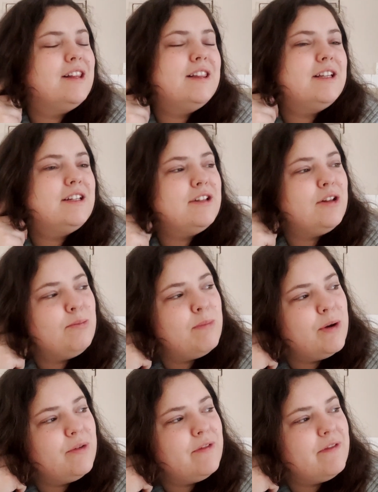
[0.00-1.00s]
a little
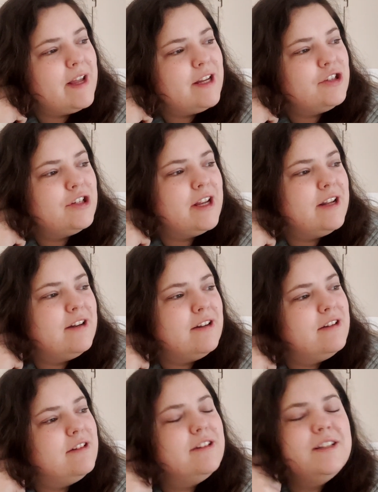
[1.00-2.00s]

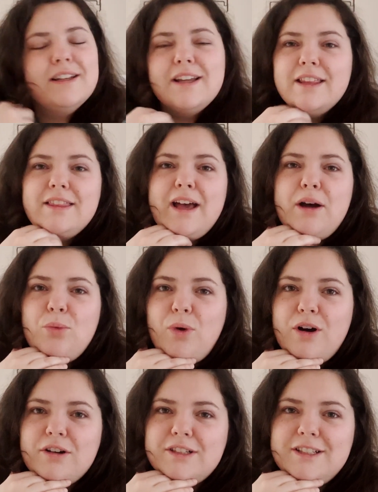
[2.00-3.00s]
motivation to get that
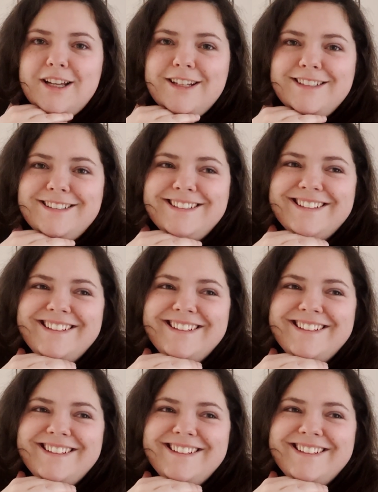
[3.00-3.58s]
walk done.